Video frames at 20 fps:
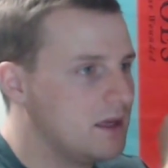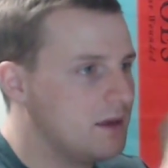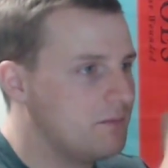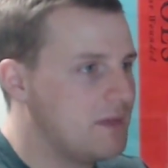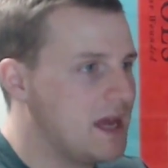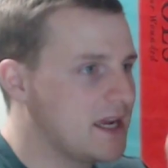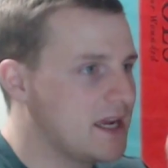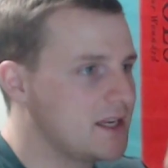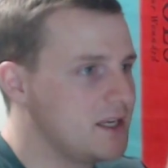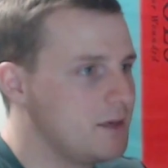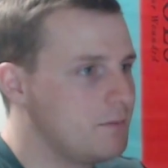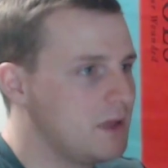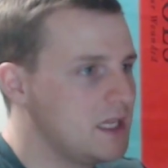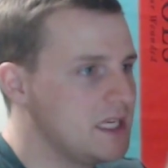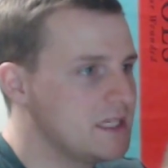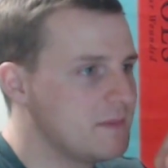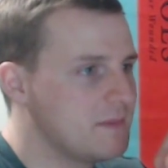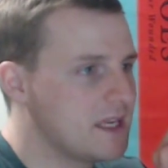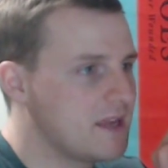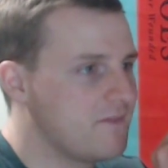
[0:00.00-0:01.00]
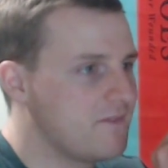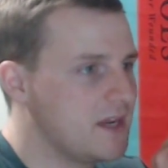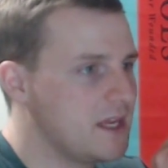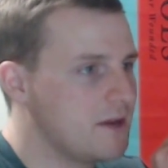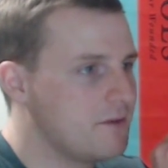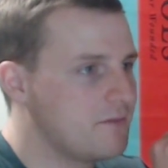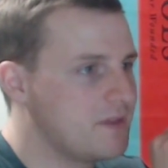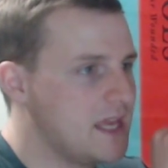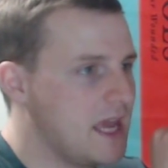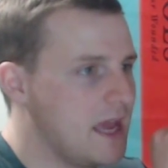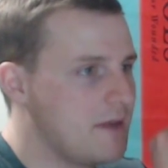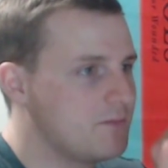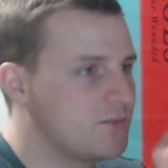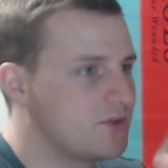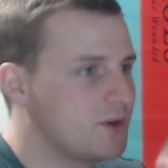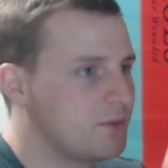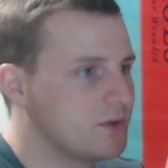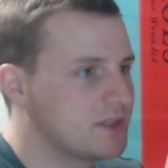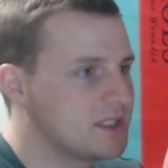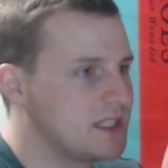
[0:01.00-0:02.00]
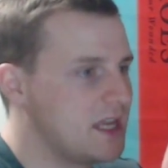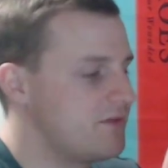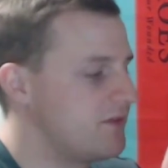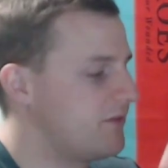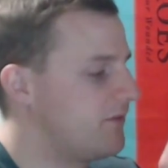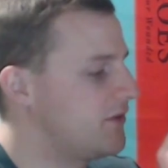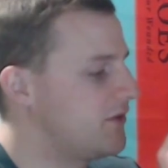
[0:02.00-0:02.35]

Matt, can you please make a video of the M777?